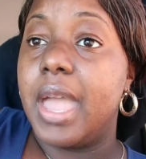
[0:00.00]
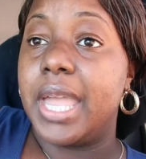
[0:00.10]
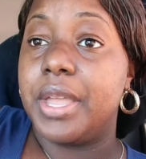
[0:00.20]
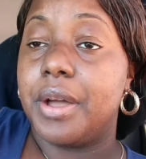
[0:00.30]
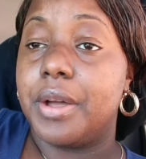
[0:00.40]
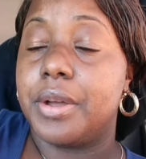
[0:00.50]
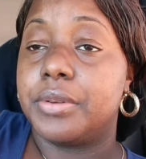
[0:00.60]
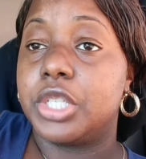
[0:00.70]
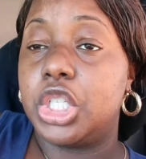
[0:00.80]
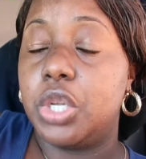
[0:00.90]
And
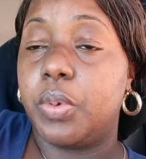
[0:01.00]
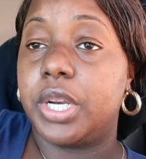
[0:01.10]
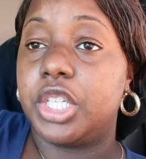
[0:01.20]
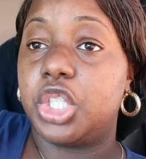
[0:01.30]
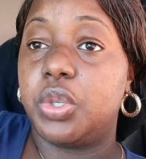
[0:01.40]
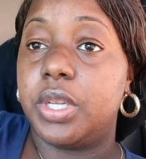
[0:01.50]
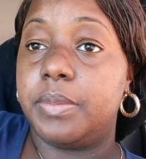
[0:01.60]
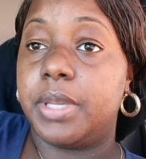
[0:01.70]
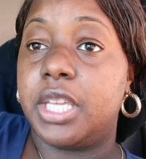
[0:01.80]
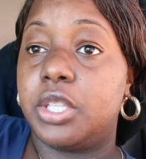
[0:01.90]
y'all, she wanted to
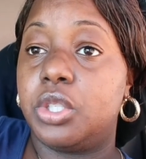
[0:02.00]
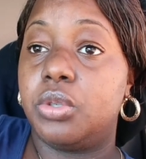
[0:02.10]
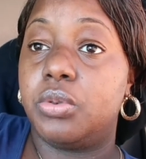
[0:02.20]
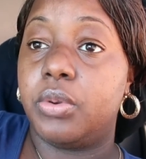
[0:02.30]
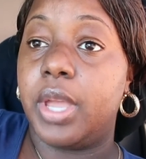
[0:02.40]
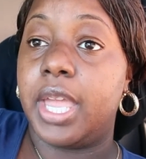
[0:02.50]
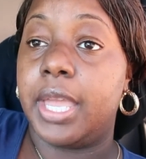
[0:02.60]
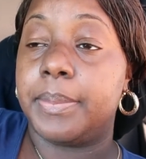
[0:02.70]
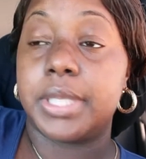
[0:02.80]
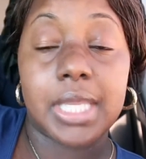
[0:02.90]
treat me to
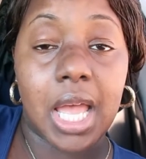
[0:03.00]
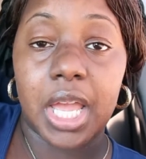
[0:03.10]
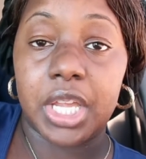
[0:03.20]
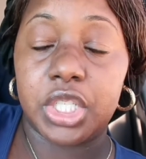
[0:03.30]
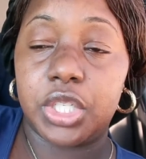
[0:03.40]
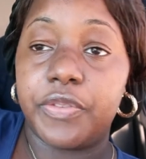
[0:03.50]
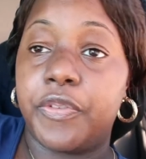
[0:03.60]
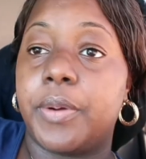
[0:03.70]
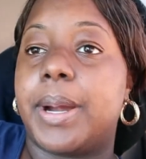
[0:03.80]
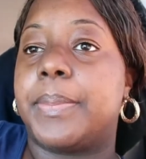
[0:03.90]
a massage
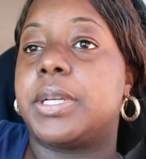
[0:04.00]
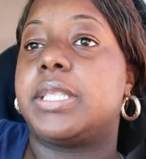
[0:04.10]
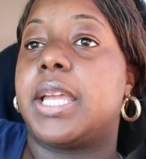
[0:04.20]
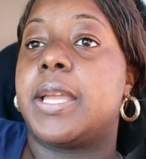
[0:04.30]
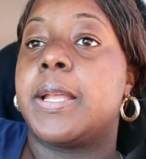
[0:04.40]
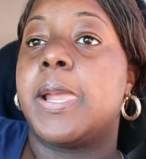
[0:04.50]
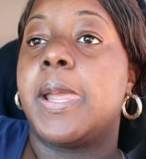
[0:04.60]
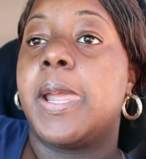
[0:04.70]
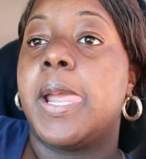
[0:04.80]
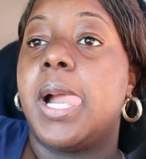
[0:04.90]
for my birthday.
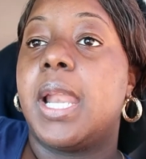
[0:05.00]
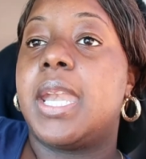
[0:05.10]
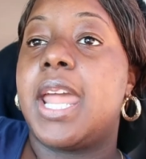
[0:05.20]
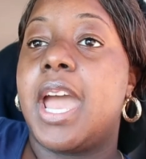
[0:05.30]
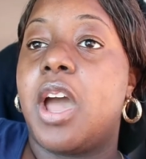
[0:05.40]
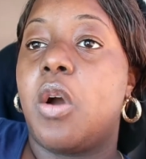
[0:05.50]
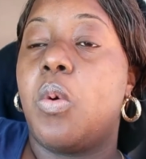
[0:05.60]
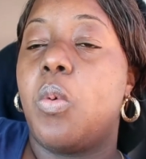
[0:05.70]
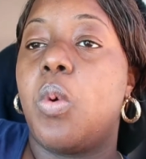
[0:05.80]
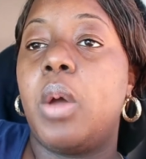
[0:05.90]

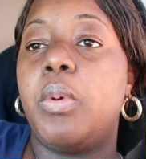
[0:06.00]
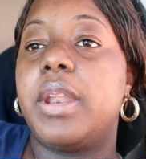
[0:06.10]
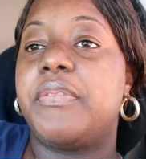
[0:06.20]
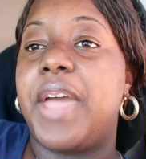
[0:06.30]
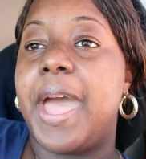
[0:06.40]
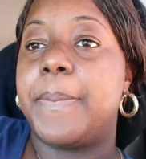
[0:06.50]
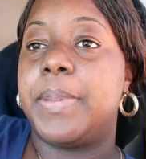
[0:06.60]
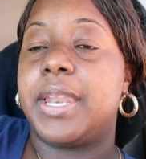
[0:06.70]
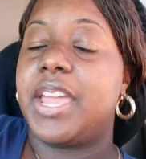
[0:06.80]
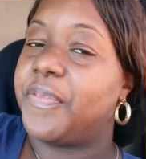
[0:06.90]
Now, what would have
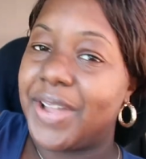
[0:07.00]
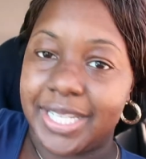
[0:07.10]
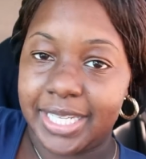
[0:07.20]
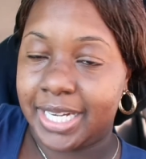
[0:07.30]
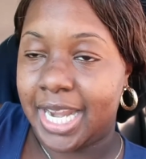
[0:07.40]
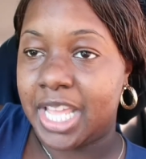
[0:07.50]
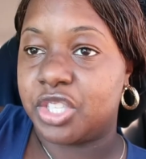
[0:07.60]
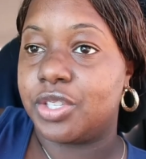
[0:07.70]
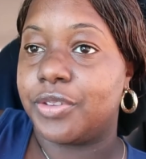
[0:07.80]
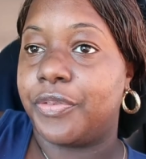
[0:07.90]
happened if I didn't
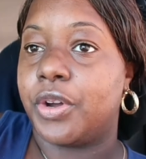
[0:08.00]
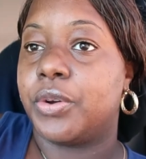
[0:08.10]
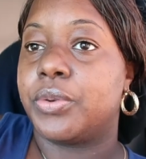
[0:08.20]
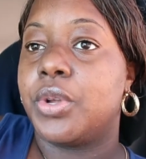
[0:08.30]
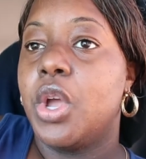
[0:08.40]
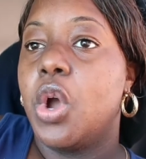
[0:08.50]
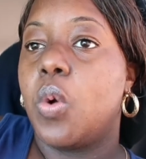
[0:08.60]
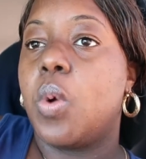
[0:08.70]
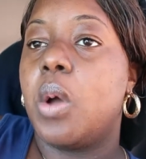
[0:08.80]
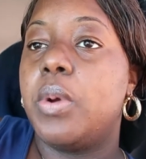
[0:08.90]
answer the phone?
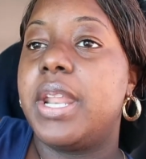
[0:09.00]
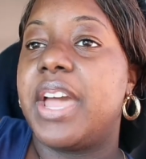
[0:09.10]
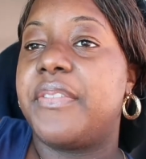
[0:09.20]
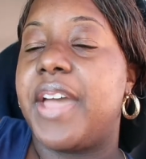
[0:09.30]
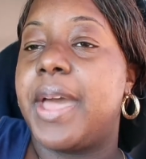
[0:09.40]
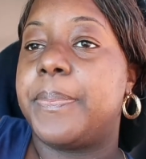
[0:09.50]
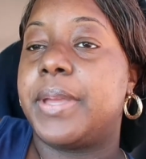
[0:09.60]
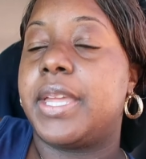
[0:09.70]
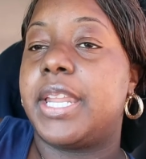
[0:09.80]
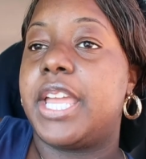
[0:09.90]
What would have
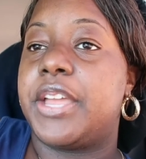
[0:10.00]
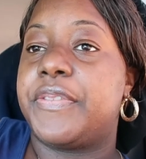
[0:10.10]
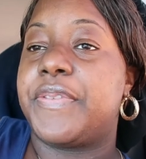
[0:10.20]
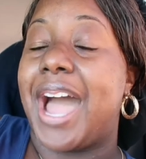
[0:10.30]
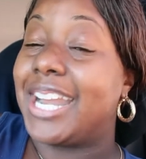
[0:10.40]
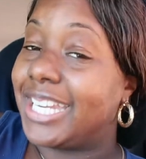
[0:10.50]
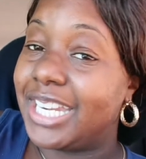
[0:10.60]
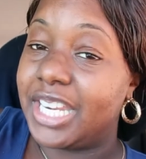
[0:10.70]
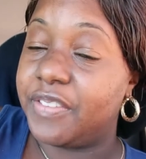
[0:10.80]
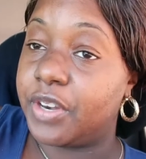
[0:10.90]
happened if I
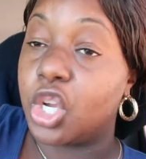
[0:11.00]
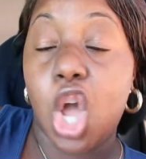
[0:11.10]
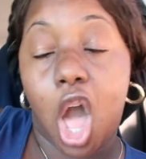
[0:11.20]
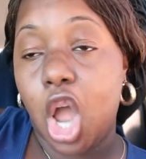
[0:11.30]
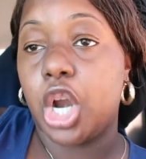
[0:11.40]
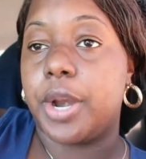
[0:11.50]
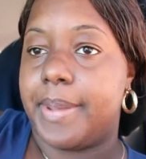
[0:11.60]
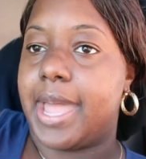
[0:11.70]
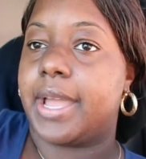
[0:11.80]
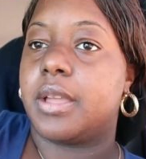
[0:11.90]
didn't even call her
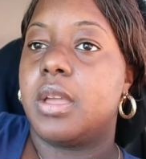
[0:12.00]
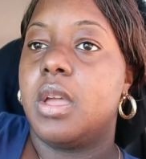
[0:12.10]
back?